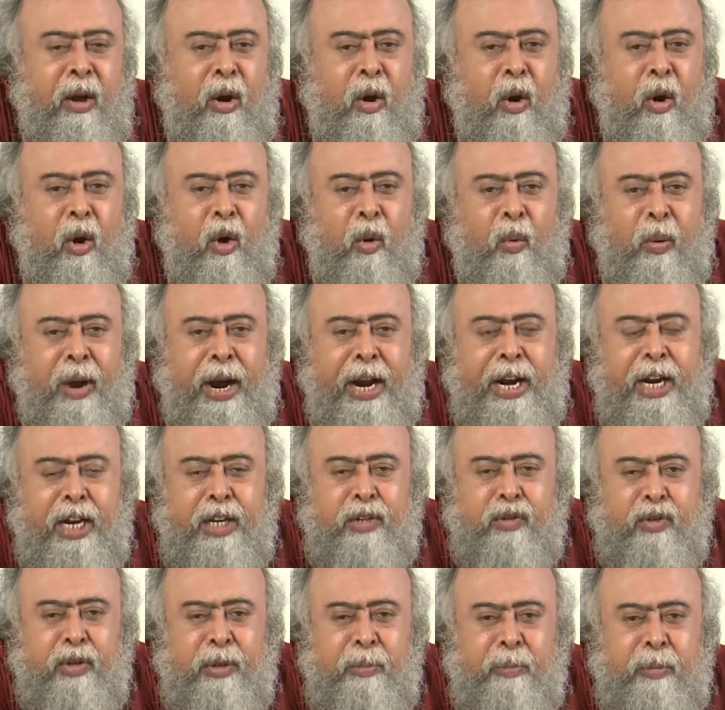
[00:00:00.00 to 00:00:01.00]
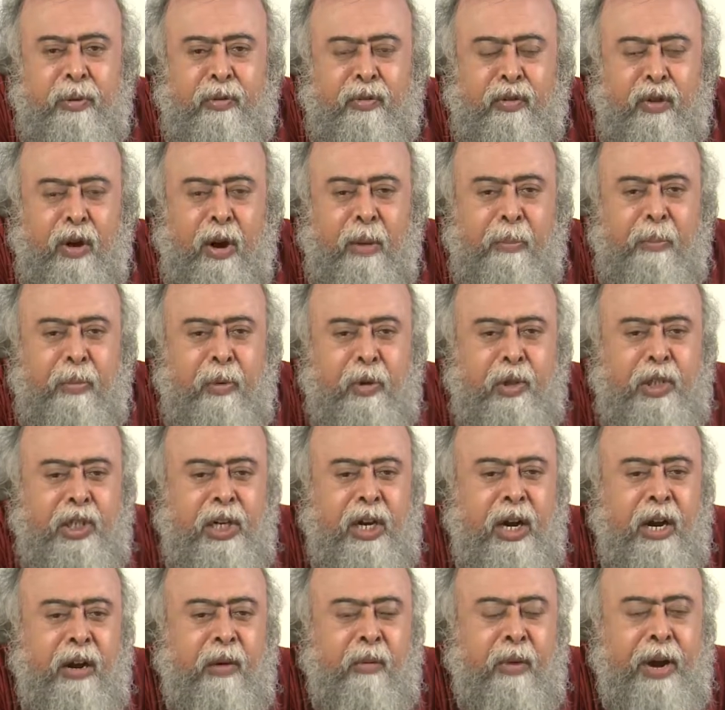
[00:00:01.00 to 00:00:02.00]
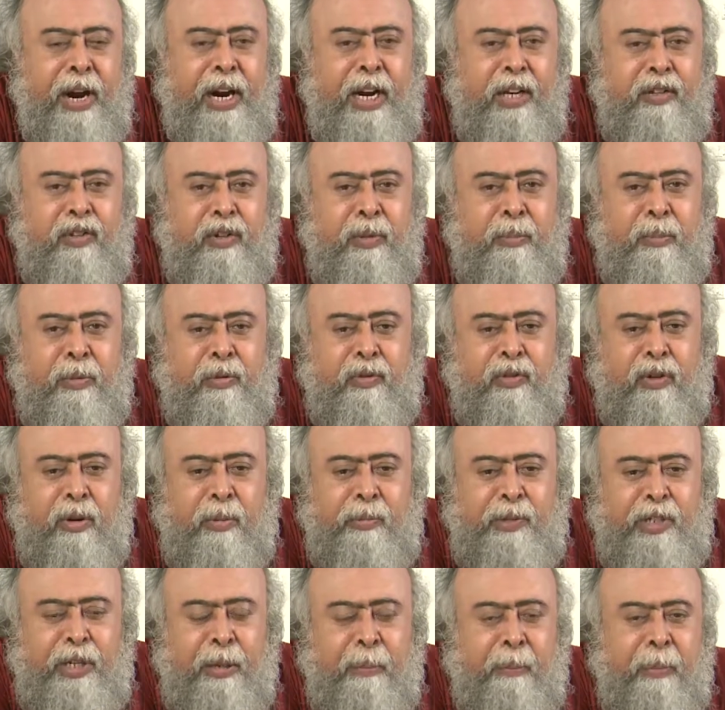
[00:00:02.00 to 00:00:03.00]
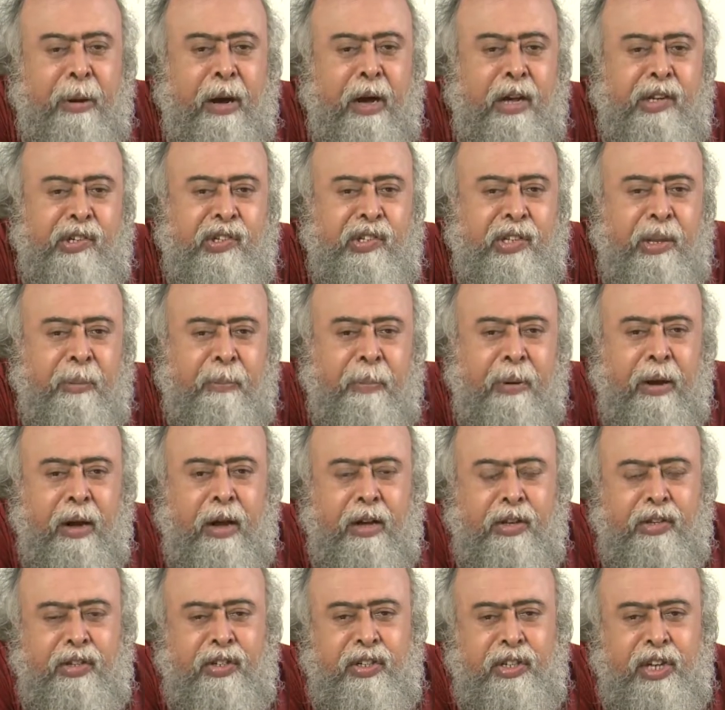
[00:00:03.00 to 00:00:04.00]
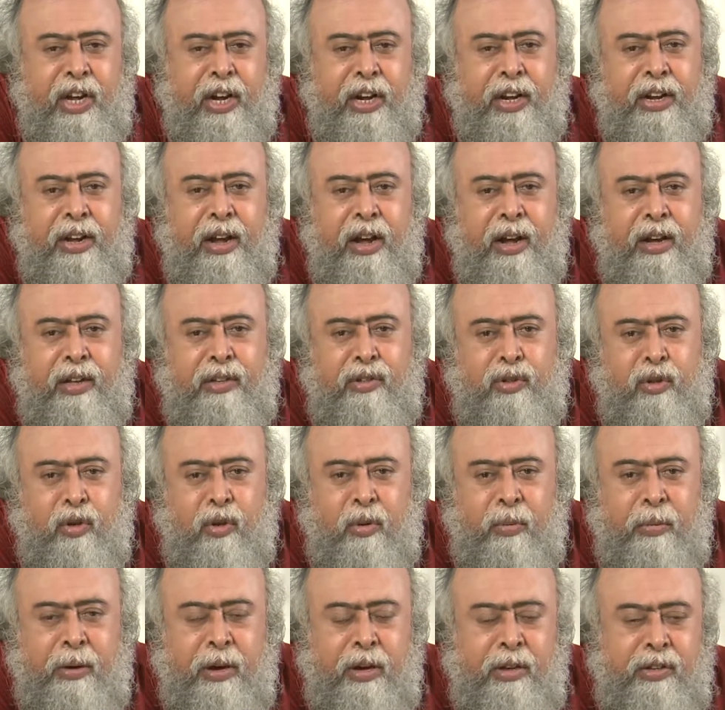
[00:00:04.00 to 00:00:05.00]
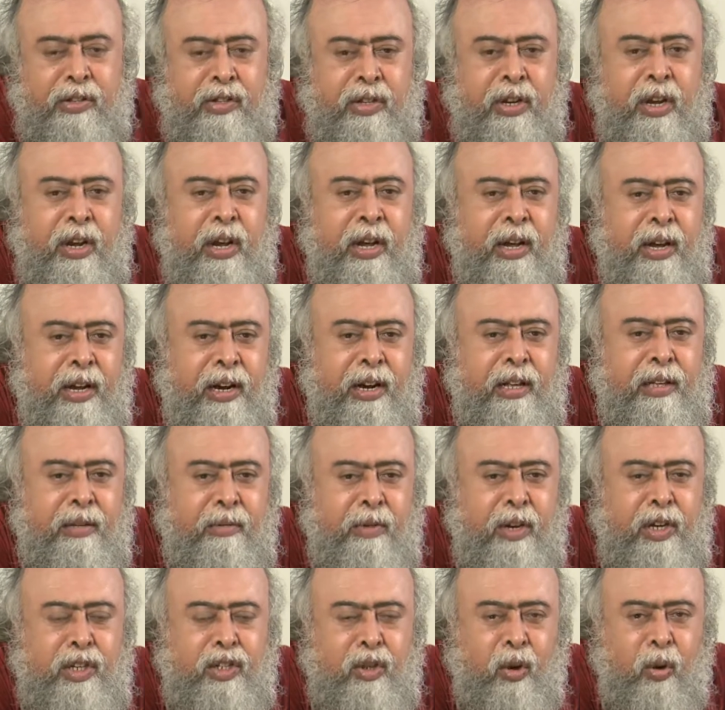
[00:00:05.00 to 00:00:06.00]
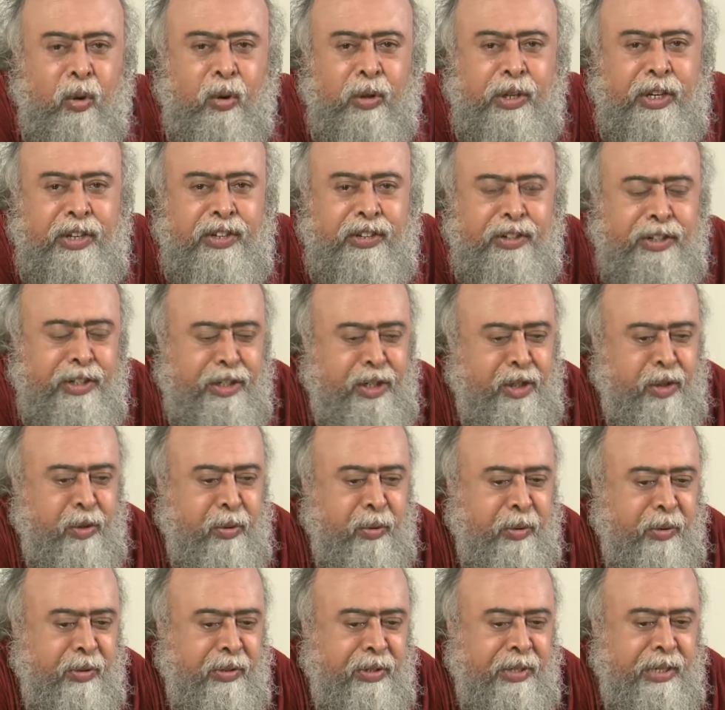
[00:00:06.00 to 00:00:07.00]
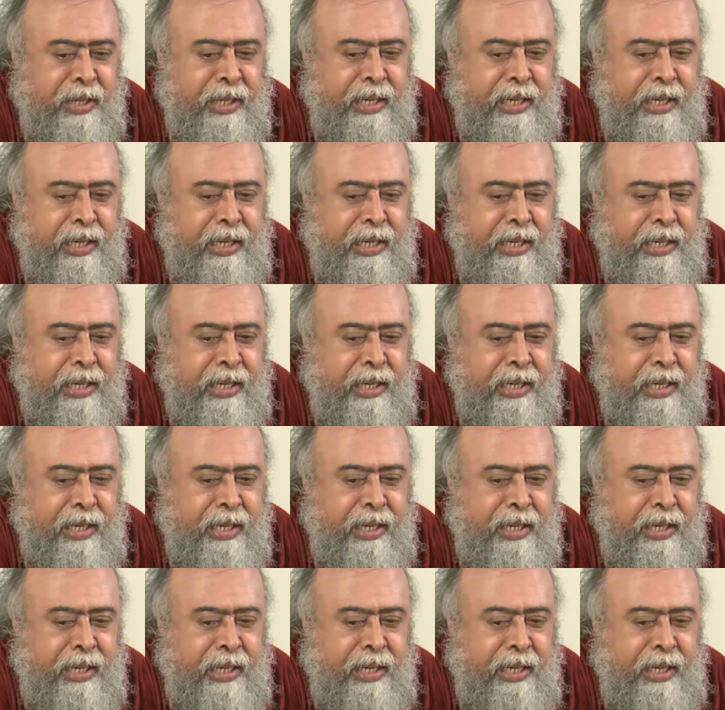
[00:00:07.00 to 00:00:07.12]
Or why does one perform puja? Why does one perform japas, tapas, yajnas, homas? In other words, all these rituals.